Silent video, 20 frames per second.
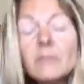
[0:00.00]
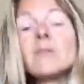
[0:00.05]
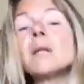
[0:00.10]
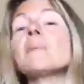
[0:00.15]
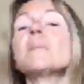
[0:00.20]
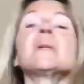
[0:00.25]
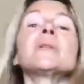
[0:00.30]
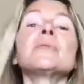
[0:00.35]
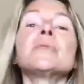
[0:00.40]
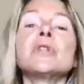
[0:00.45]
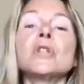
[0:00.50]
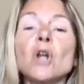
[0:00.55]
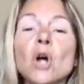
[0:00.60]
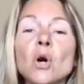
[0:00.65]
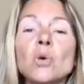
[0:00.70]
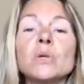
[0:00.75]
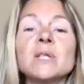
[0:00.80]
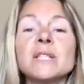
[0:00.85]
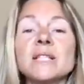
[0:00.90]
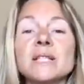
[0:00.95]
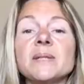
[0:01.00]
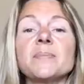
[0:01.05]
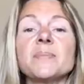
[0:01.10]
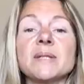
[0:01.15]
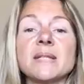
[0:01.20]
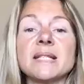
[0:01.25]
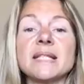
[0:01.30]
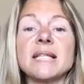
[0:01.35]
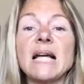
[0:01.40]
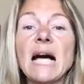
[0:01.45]
but we know it deep
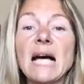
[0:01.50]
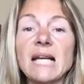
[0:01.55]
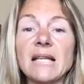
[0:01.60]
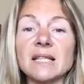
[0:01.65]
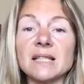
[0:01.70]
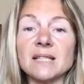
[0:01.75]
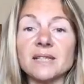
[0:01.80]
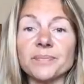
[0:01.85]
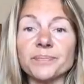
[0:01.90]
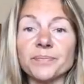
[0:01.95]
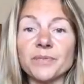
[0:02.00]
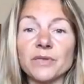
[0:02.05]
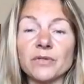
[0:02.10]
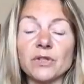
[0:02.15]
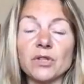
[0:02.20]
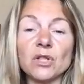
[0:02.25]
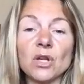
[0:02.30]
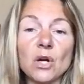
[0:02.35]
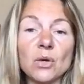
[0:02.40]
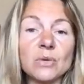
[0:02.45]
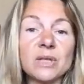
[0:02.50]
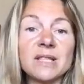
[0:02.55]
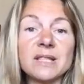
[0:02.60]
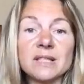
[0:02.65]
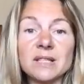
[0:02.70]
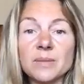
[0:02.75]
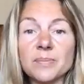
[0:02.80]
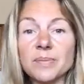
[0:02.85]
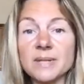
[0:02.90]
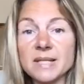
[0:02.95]
inside. We know it
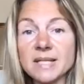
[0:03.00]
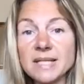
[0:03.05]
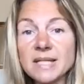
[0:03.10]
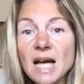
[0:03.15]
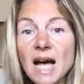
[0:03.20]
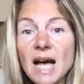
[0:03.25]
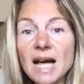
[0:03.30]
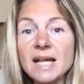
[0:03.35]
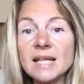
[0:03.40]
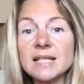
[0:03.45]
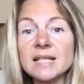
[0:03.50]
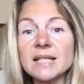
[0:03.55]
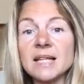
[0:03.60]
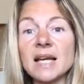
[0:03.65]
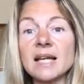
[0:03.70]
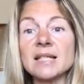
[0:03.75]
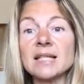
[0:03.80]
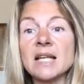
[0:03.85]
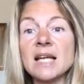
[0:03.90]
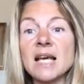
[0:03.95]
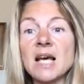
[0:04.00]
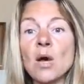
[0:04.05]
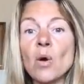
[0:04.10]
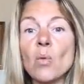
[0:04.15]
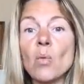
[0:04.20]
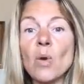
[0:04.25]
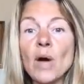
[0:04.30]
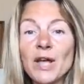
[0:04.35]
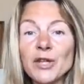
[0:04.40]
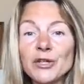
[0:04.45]
deep inside that
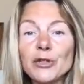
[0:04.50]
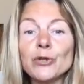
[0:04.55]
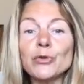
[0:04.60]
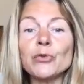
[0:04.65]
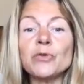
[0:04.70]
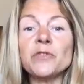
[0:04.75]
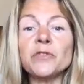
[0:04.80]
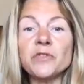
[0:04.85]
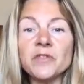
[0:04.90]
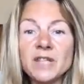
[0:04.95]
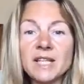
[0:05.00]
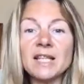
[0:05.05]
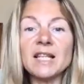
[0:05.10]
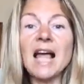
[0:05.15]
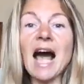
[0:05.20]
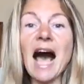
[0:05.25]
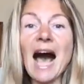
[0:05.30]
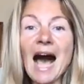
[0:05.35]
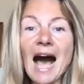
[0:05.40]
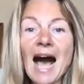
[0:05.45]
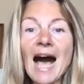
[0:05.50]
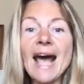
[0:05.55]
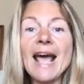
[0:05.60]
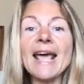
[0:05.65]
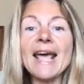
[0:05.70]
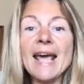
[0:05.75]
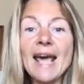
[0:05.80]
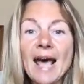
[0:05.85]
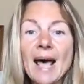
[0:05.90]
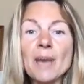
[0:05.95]
when you feel
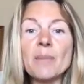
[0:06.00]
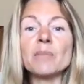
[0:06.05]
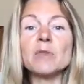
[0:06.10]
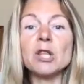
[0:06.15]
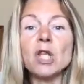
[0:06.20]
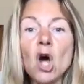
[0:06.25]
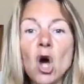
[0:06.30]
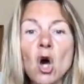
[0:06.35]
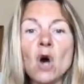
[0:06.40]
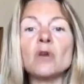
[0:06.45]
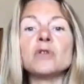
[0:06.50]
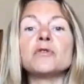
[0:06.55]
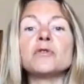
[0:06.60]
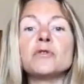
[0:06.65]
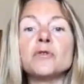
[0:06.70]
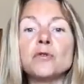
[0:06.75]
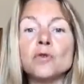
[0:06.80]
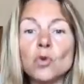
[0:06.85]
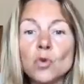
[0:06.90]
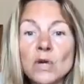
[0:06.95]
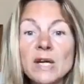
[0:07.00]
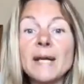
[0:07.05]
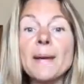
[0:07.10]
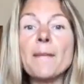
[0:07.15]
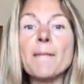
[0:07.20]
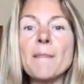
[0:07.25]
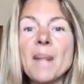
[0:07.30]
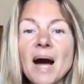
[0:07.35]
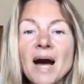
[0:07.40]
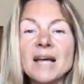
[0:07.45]
I am not fully
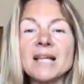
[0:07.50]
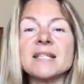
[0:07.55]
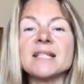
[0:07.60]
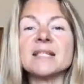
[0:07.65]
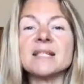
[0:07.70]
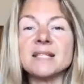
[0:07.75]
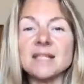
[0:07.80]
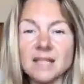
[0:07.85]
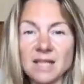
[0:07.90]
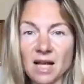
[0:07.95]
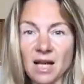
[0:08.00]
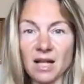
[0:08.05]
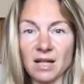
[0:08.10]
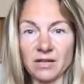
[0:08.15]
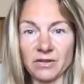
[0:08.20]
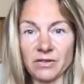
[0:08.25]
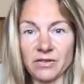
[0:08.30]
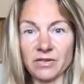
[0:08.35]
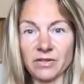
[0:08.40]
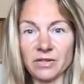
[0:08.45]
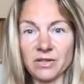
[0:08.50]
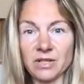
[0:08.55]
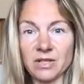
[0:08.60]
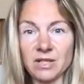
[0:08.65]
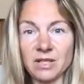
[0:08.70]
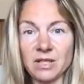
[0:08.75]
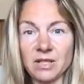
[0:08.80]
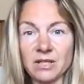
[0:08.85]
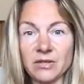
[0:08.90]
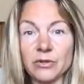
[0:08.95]
myself,
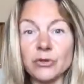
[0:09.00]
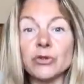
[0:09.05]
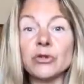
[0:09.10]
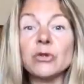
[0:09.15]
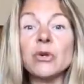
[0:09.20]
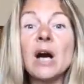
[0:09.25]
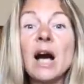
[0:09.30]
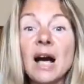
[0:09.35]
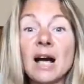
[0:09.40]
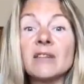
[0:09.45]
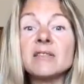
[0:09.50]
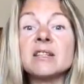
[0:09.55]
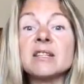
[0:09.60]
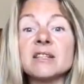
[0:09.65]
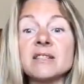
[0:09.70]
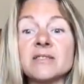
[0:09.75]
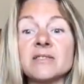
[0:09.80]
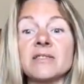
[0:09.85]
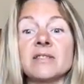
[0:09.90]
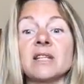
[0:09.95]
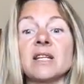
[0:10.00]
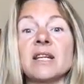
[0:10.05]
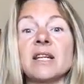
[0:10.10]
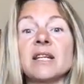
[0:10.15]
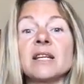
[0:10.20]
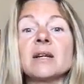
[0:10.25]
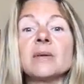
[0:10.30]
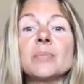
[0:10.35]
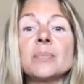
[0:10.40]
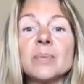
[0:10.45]
do you have this
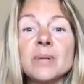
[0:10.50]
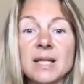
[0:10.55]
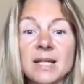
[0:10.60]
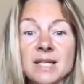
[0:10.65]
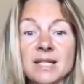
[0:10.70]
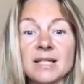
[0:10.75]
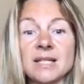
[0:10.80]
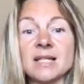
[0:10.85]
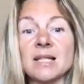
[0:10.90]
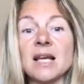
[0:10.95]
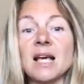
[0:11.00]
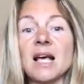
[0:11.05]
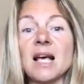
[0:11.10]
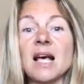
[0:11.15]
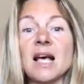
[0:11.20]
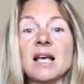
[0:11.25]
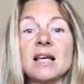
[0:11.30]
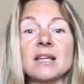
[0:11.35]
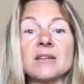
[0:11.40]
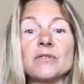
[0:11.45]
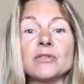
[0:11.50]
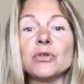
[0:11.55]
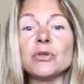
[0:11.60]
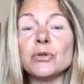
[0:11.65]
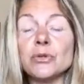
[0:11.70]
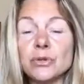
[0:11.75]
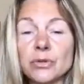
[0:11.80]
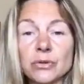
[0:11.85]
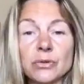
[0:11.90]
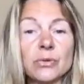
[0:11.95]
feeling? Please, if you
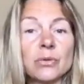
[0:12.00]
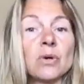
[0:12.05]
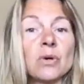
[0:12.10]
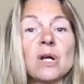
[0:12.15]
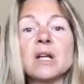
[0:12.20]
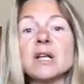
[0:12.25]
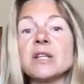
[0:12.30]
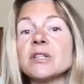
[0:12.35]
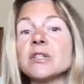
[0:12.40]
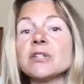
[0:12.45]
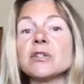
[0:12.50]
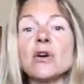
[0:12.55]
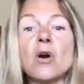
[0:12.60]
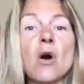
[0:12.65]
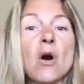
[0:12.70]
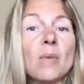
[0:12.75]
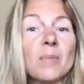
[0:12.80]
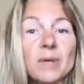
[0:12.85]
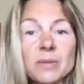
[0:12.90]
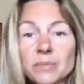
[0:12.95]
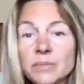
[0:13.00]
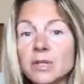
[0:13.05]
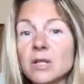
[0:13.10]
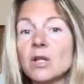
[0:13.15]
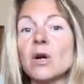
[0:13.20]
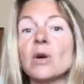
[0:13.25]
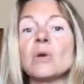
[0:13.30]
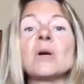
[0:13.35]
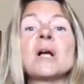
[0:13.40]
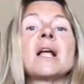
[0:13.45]
do, just comment
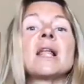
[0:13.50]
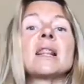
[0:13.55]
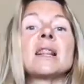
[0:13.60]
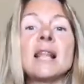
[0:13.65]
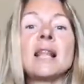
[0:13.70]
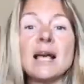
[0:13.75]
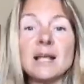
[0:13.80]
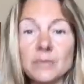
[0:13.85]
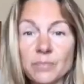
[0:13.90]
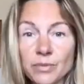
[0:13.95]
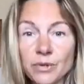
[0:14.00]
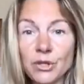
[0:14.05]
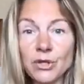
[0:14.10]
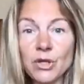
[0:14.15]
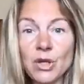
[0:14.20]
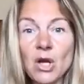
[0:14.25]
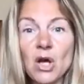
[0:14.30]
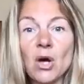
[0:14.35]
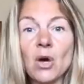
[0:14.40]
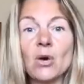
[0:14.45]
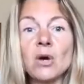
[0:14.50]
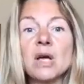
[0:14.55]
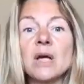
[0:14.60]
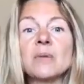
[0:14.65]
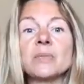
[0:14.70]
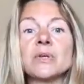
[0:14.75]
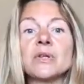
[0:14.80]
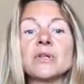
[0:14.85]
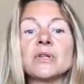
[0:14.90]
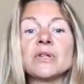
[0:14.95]
below, let me know,
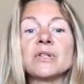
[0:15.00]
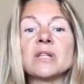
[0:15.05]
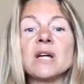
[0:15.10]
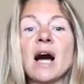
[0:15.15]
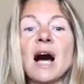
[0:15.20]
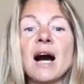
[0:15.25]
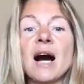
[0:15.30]
because